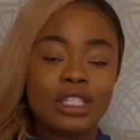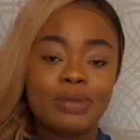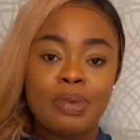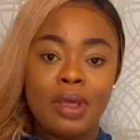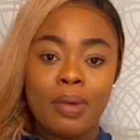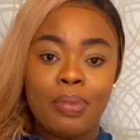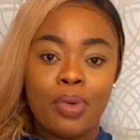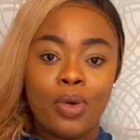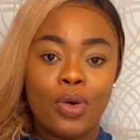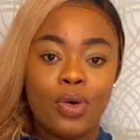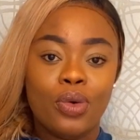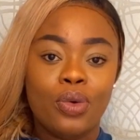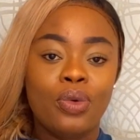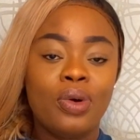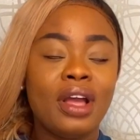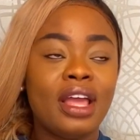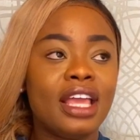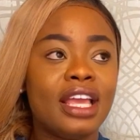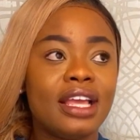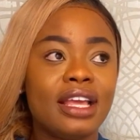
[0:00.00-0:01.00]

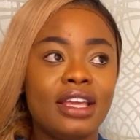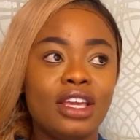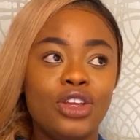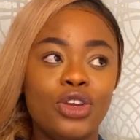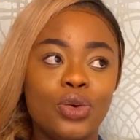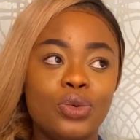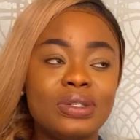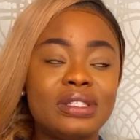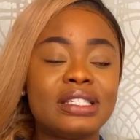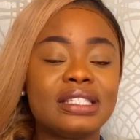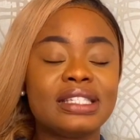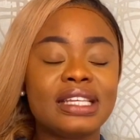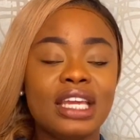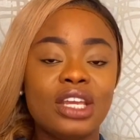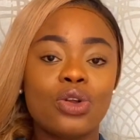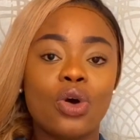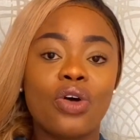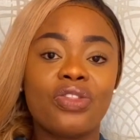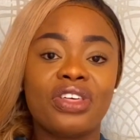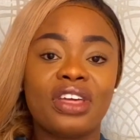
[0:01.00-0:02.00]
people see
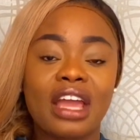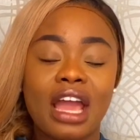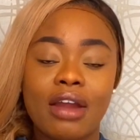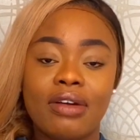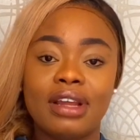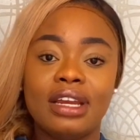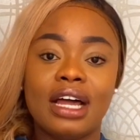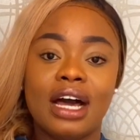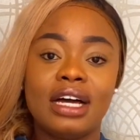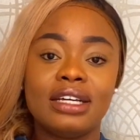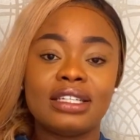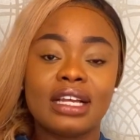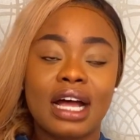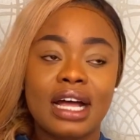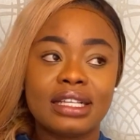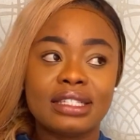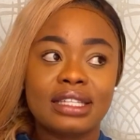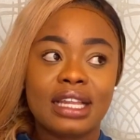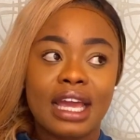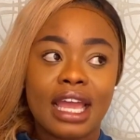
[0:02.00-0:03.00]
Northern Ireland
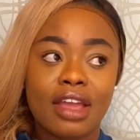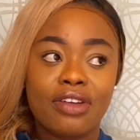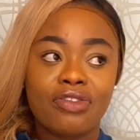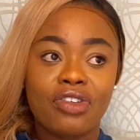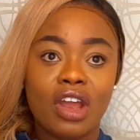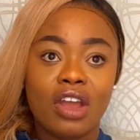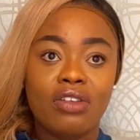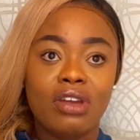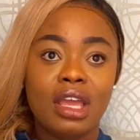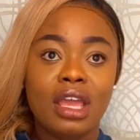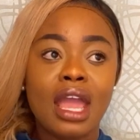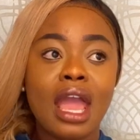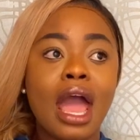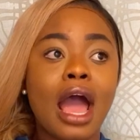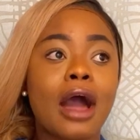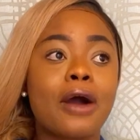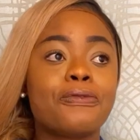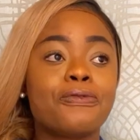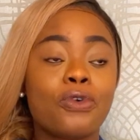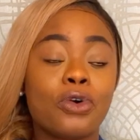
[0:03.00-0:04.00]
as a very
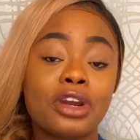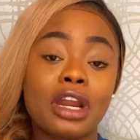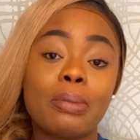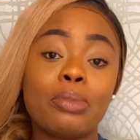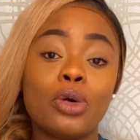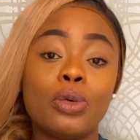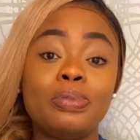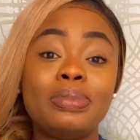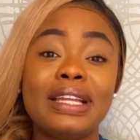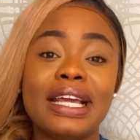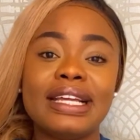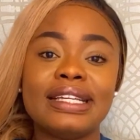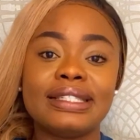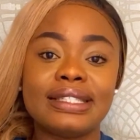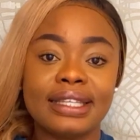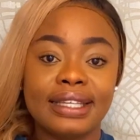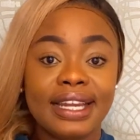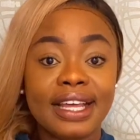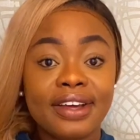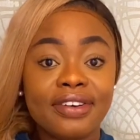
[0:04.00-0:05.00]
affordable place
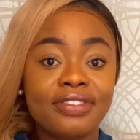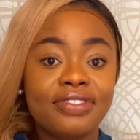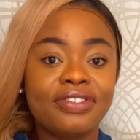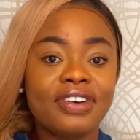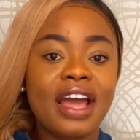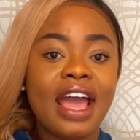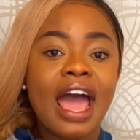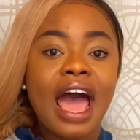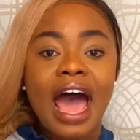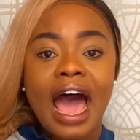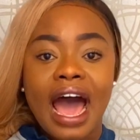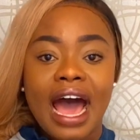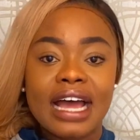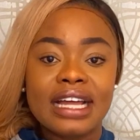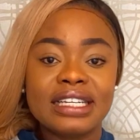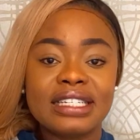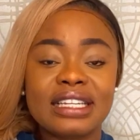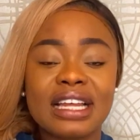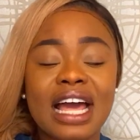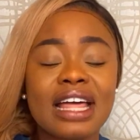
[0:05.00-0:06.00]
to live,
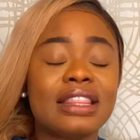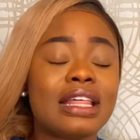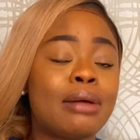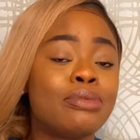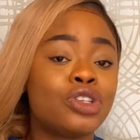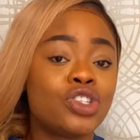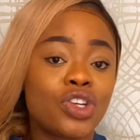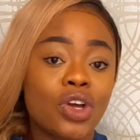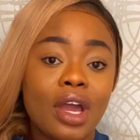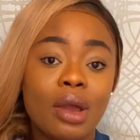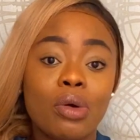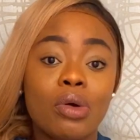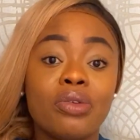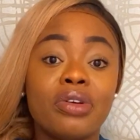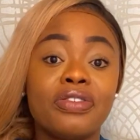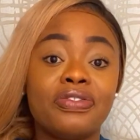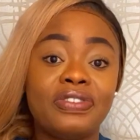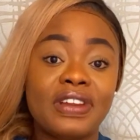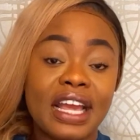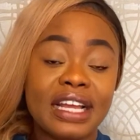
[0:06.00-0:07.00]
and I'm sure it will
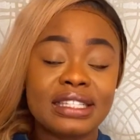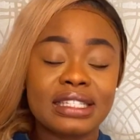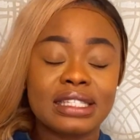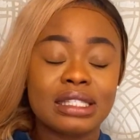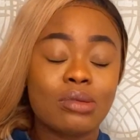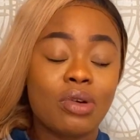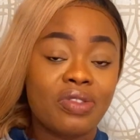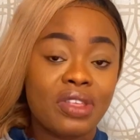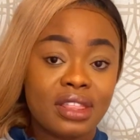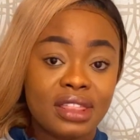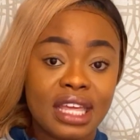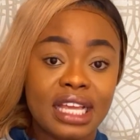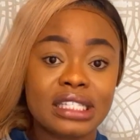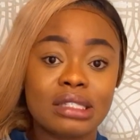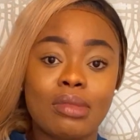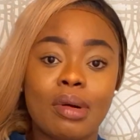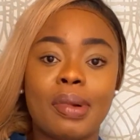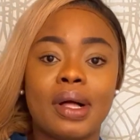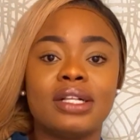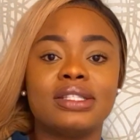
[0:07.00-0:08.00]
reflect in some of the things
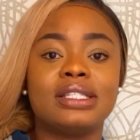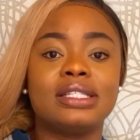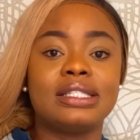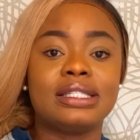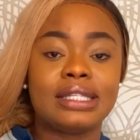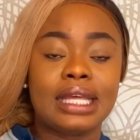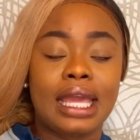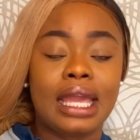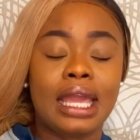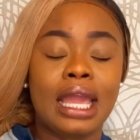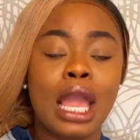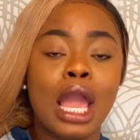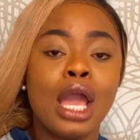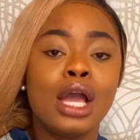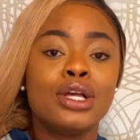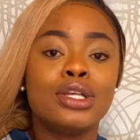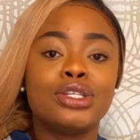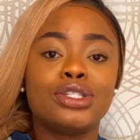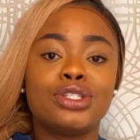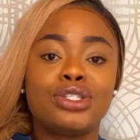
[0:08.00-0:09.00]
I'm about to say.
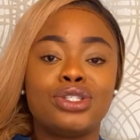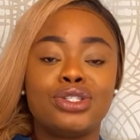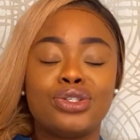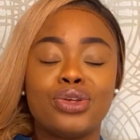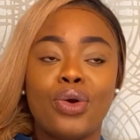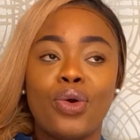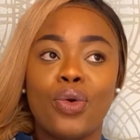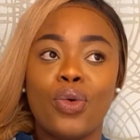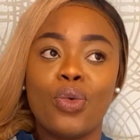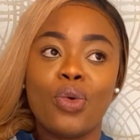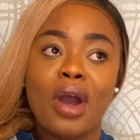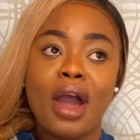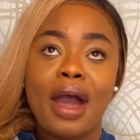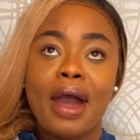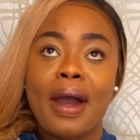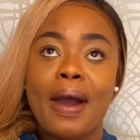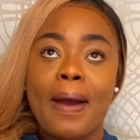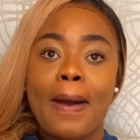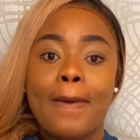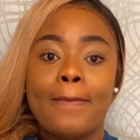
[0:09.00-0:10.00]
So
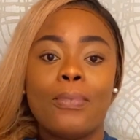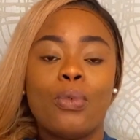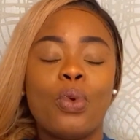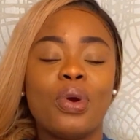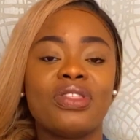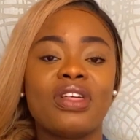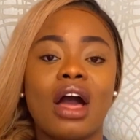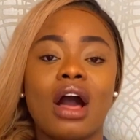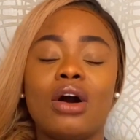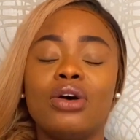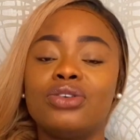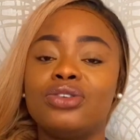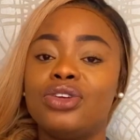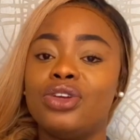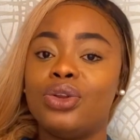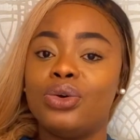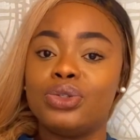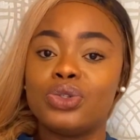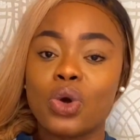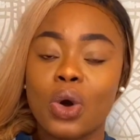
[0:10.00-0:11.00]
without
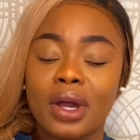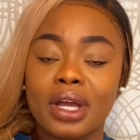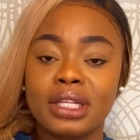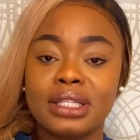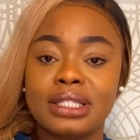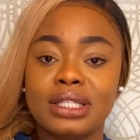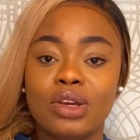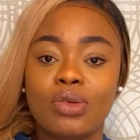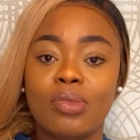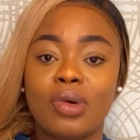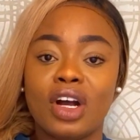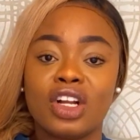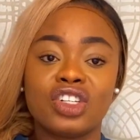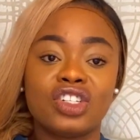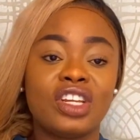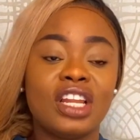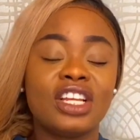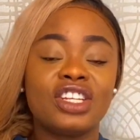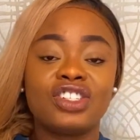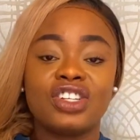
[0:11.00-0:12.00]
talking too
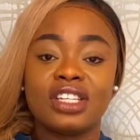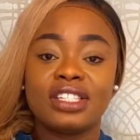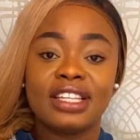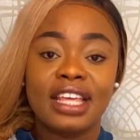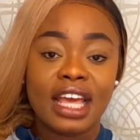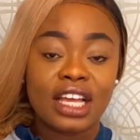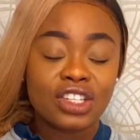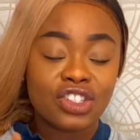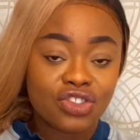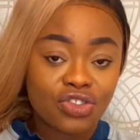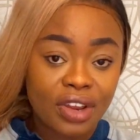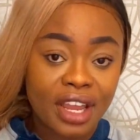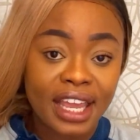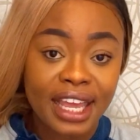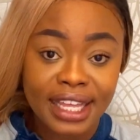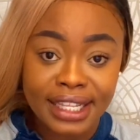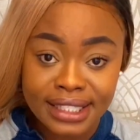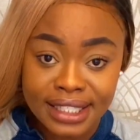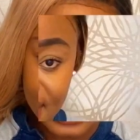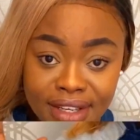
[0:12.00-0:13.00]
much, let's just get straight
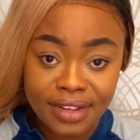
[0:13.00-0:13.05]
into the